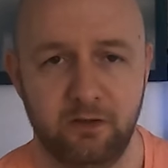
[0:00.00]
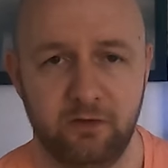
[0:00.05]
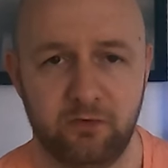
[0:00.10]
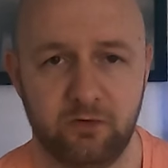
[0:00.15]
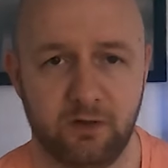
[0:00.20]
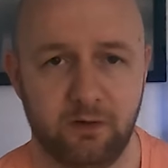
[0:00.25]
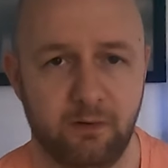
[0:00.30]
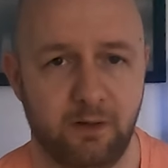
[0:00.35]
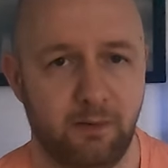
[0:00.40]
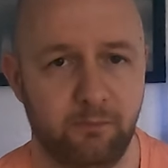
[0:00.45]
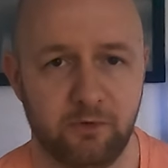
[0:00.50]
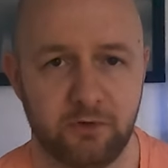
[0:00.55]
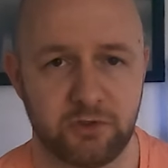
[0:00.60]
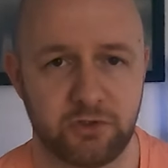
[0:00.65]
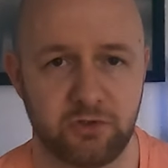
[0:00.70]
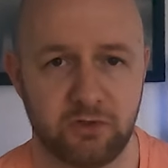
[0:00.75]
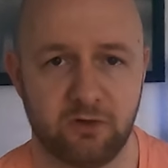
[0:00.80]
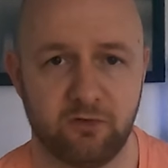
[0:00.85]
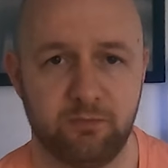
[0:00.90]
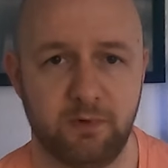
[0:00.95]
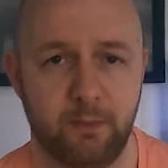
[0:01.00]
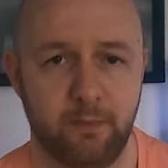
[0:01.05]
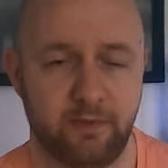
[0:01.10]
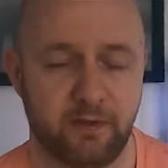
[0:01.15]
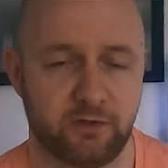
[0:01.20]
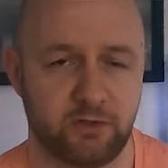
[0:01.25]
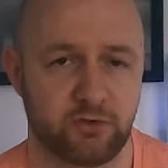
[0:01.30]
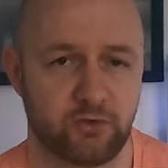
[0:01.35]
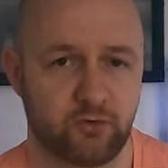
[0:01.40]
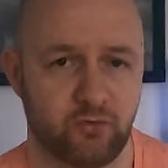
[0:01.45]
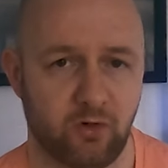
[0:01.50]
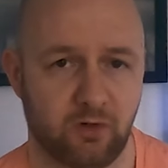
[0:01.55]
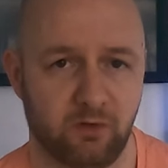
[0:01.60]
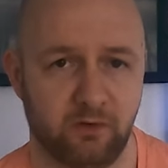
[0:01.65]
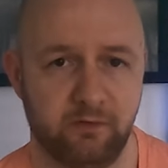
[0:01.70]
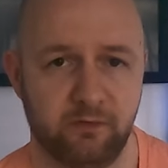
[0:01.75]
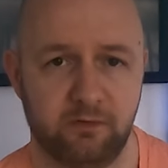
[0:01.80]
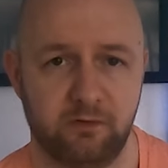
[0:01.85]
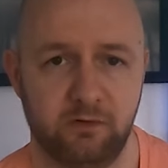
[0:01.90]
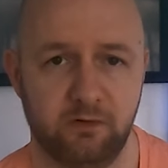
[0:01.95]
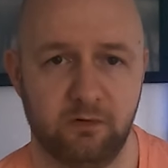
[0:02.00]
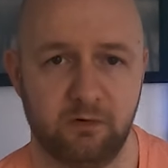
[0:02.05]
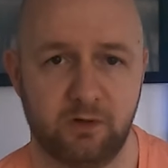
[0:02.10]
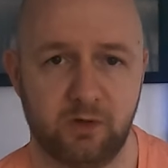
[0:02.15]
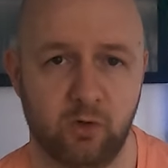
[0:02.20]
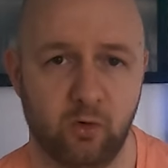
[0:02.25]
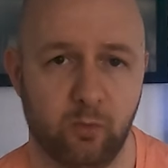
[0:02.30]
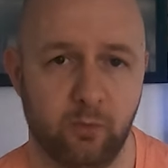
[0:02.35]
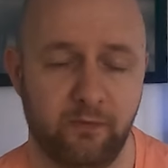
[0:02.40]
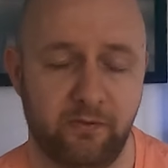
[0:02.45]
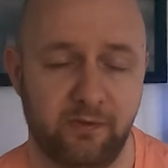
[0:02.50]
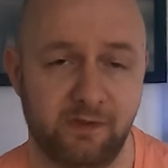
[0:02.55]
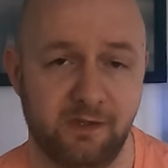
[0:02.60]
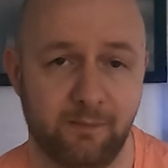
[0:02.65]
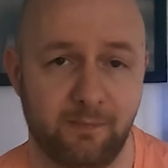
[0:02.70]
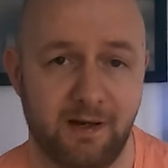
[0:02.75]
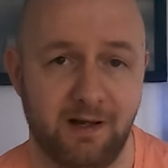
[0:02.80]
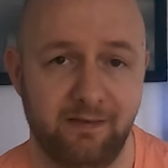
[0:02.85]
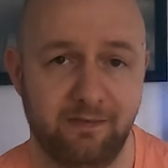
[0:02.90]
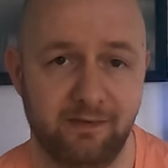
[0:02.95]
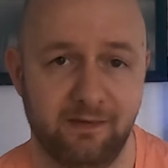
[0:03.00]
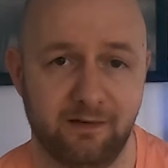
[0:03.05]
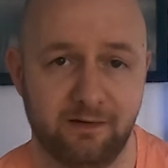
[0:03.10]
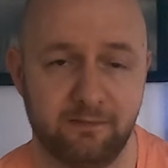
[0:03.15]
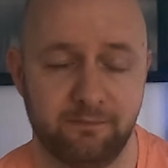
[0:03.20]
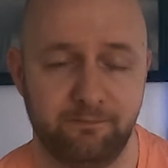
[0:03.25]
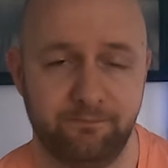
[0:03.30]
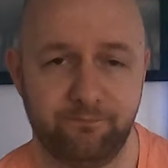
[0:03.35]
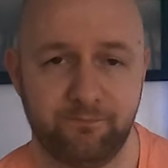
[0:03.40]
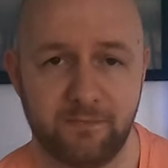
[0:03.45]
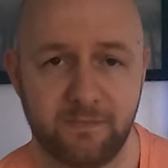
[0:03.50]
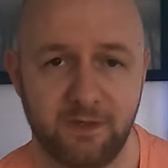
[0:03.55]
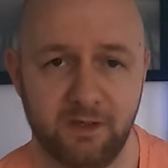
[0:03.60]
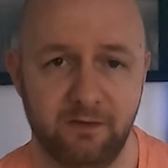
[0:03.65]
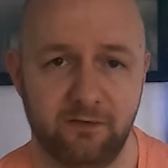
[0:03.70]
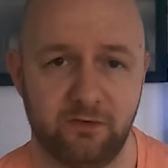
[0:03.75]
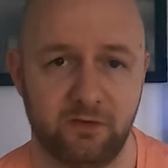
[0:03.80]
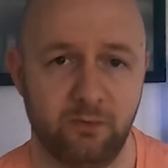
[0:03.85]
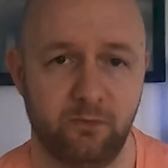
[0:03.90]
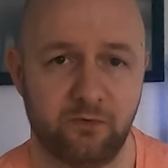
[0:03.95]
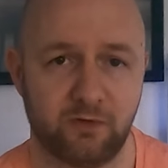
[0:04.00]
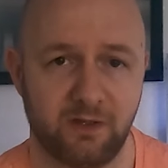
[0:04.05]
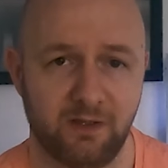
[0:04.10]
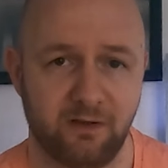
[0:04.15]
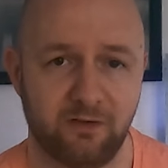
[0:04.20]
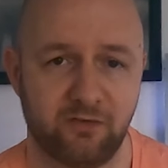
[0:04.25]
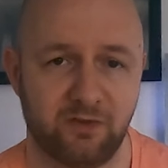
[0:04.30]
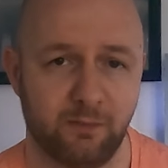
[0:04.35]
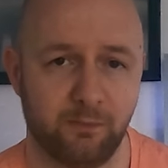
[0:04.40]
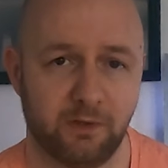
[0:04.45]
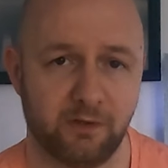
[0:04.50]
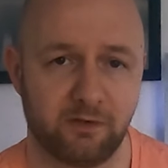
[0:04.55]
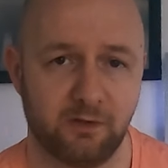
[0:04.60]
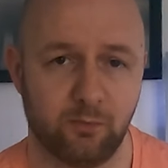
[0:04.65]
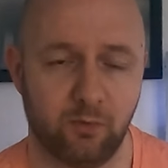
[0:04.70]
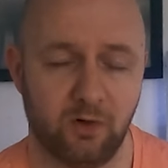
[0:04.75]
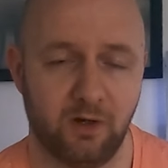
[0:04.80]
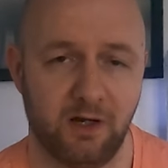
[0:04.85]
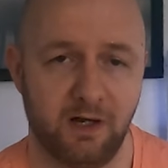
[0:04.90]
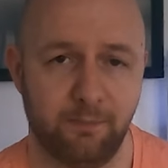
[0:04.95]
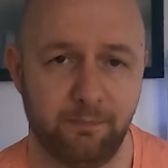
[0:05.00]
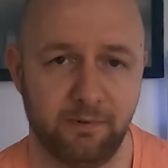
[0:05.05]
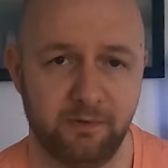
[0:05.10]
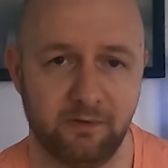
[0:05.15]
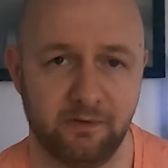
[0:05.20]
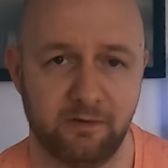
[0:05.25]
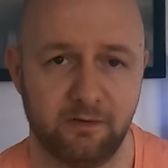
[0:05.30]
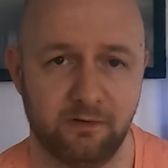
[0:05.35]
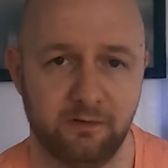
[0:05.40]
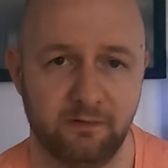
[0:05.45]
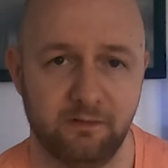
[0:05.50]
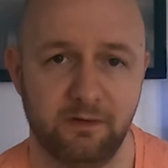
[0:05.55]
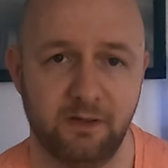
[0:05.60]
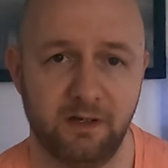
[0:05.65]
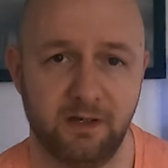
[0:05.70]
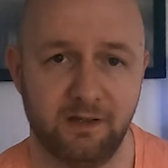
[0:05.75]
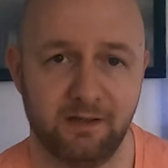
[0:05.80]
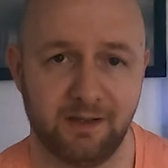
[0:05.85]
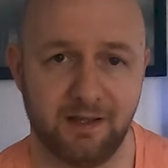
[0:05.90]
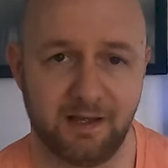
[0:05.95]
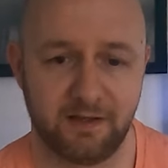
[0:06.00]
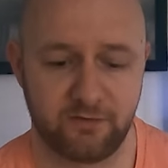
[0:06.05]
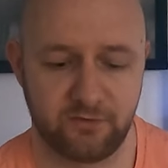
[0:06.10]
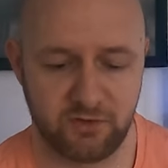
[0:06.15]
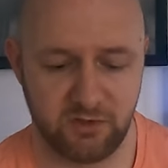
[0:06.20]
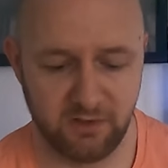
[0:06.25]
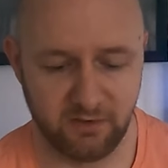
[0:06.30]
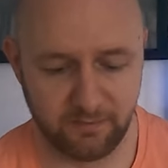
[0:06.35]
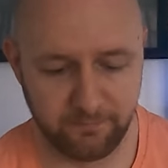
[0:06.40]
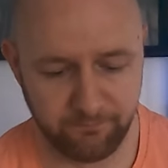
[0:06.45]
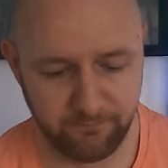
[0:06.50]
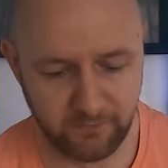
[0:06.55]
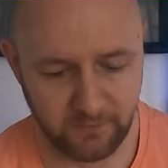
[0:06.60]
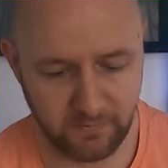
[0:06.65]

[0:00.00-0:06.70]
So I'm not sure if maybe they're just struggling to cope with the demand there. It sounds kind of similar to what happened last year.